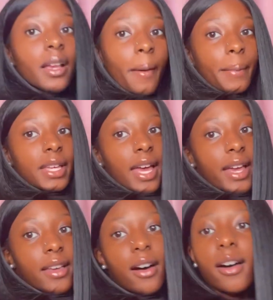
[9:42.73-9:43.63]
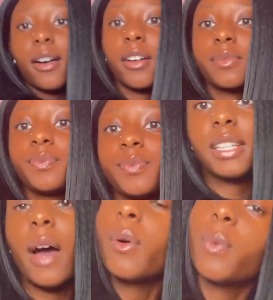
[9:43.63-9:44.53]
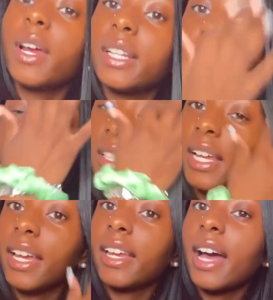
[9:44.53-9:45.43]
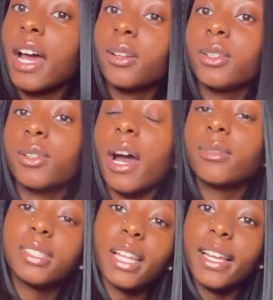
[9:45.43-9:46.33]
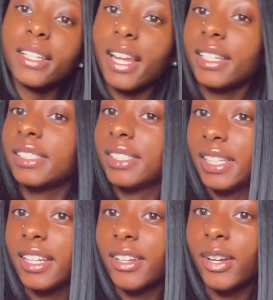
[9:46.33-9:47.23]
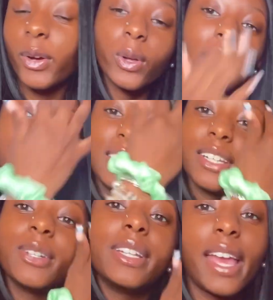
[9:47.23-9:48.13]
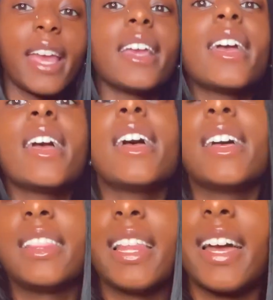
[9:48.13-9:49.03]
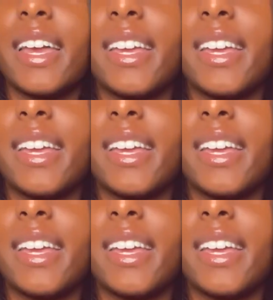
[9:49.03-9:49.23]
But yeah, y'all, I would wear this to, like, I don't know, out to like a nice dinner or like a dinner date. Like,